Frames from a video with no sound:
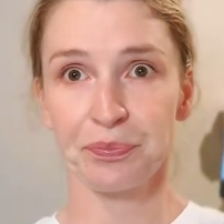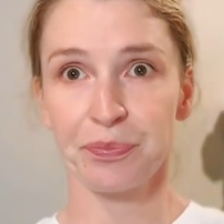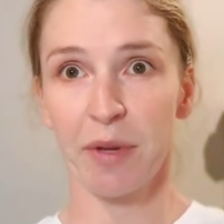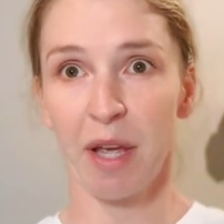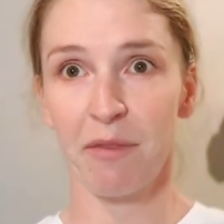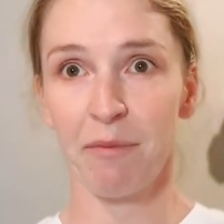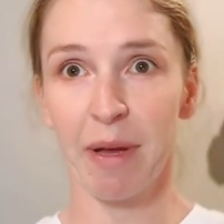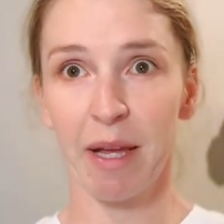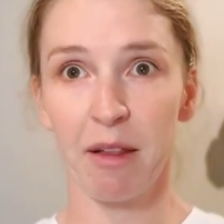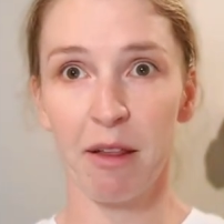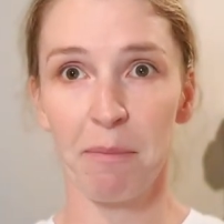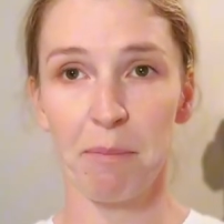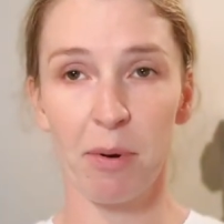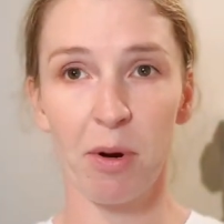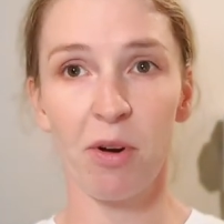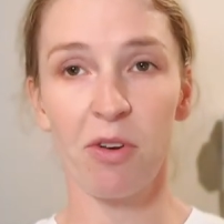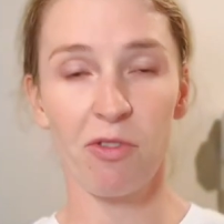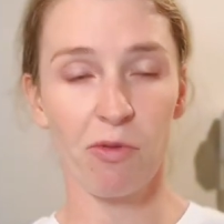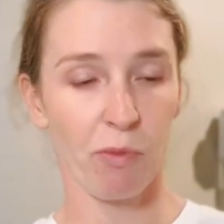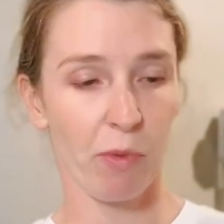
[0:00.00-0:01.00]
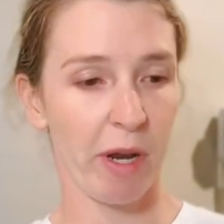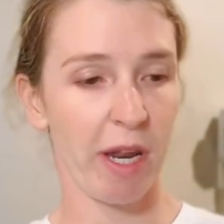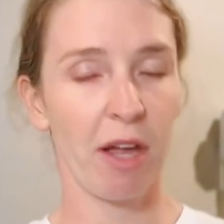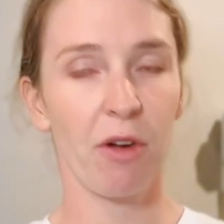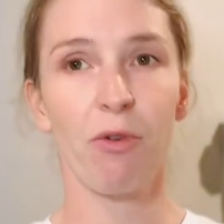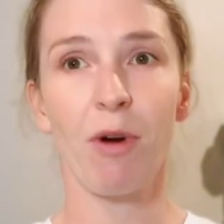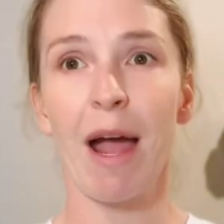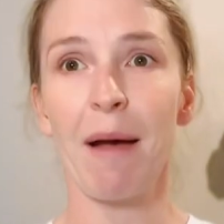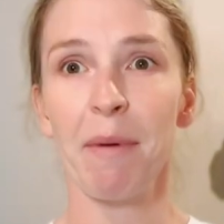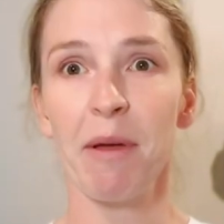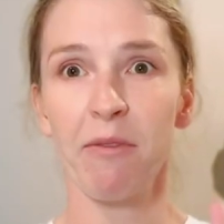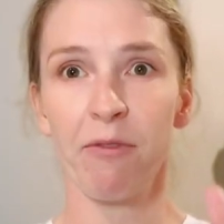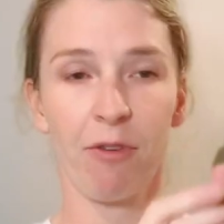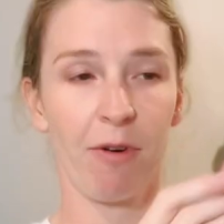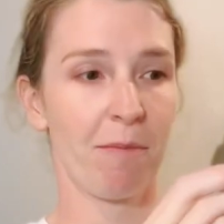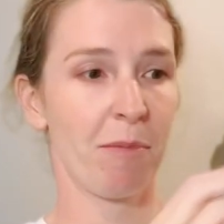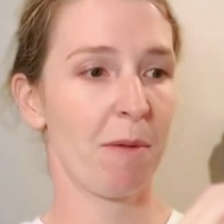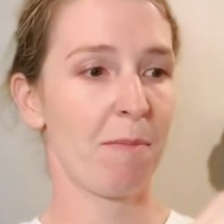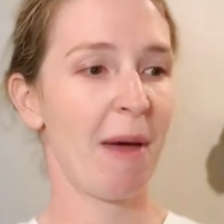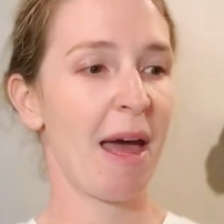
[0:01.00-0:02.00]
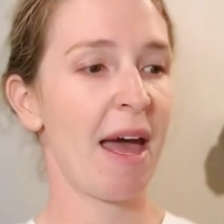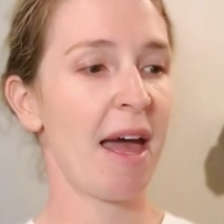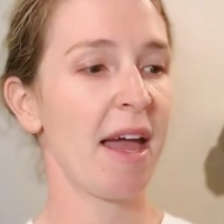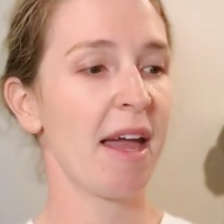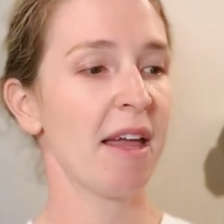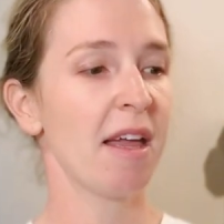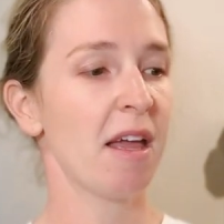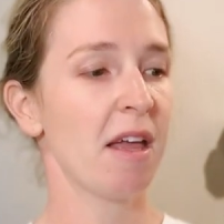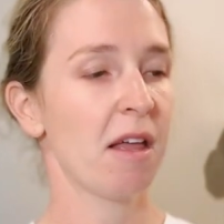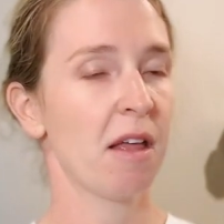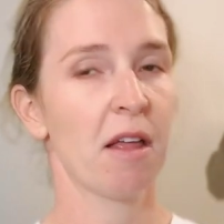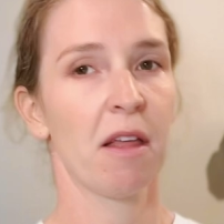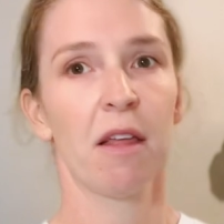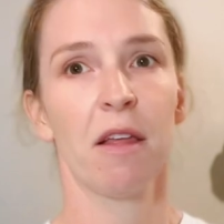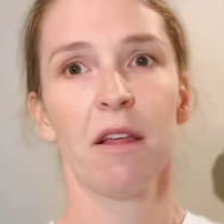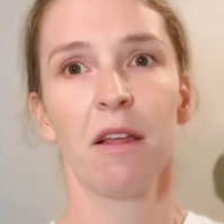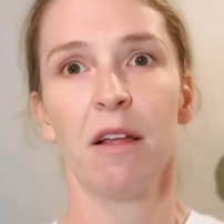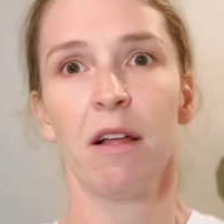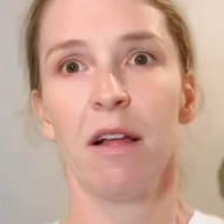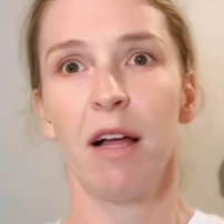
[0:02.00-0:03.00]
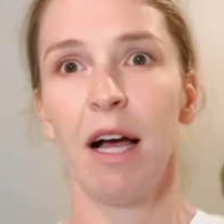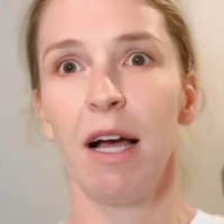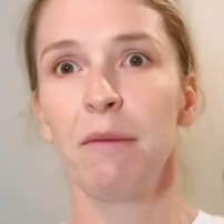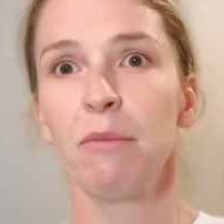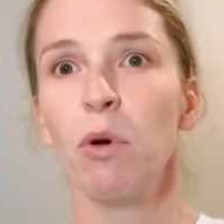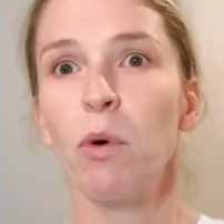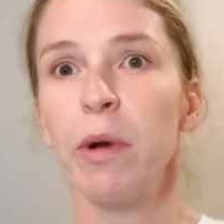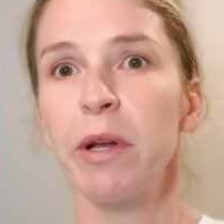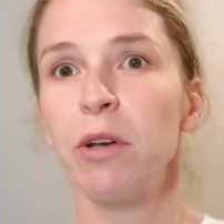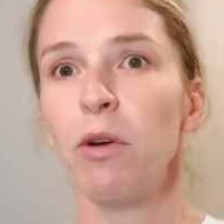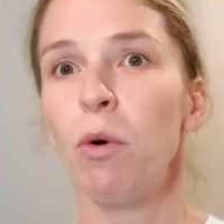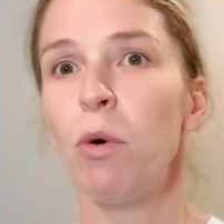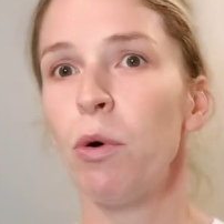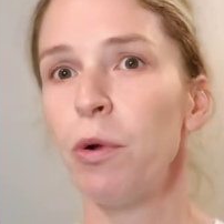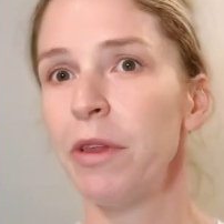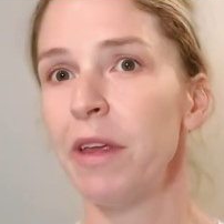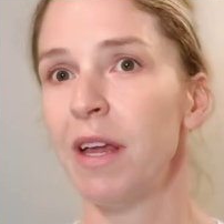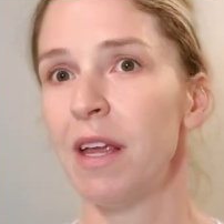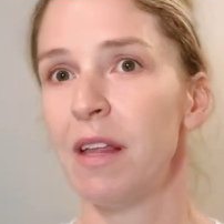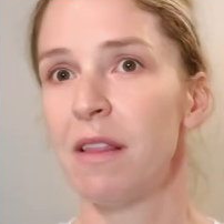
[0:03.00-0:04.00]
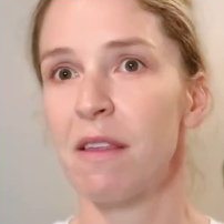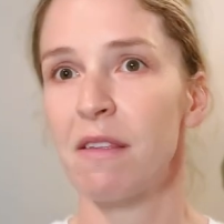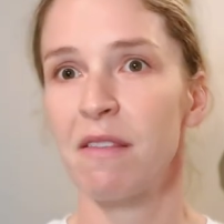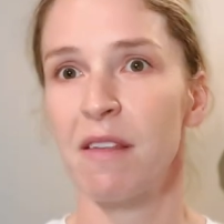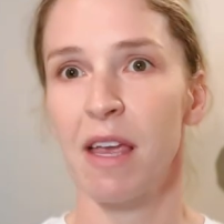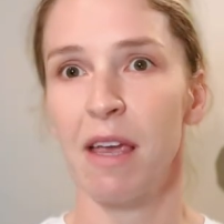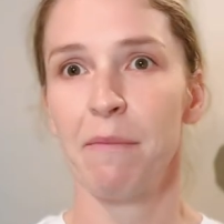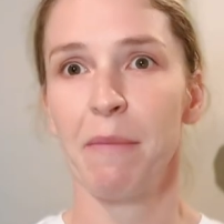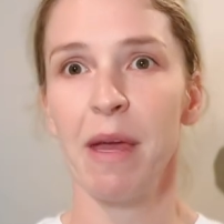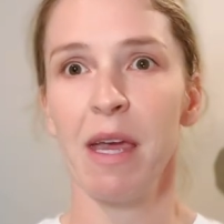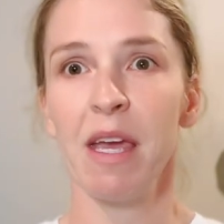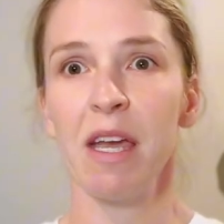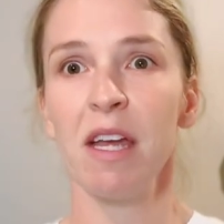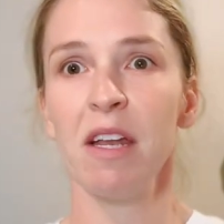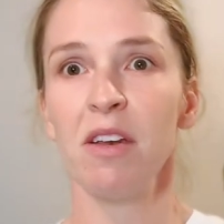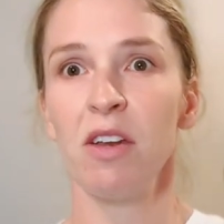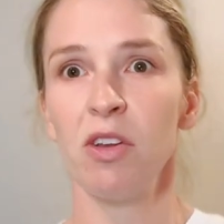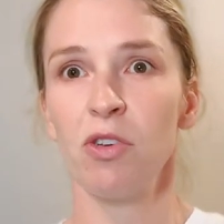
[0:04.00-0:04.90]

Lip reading: I have my clippers. When I grab it from the bag, I'm going to hold it in the same hand.